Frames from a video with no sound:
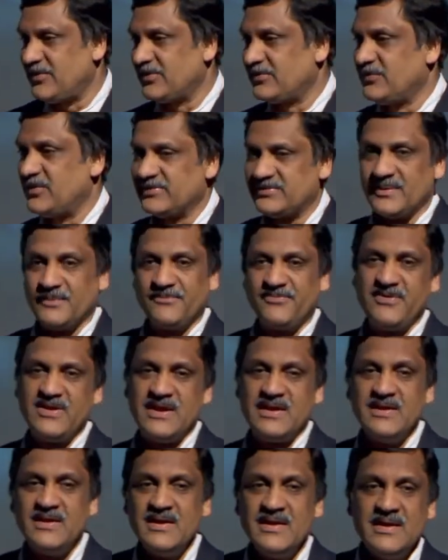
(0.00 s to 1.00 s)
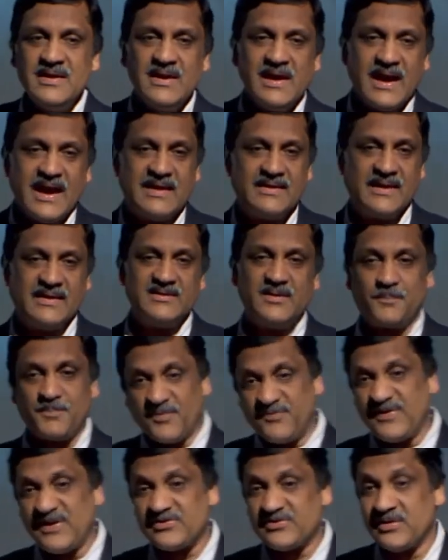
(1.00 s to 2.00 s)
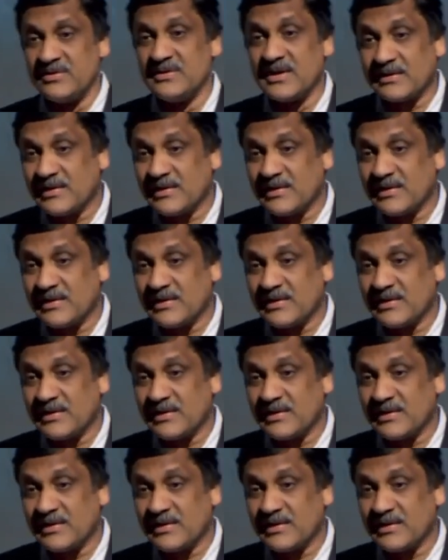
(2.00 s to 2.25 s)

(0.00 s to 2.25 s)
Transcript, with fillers: for some fee. And the professor in the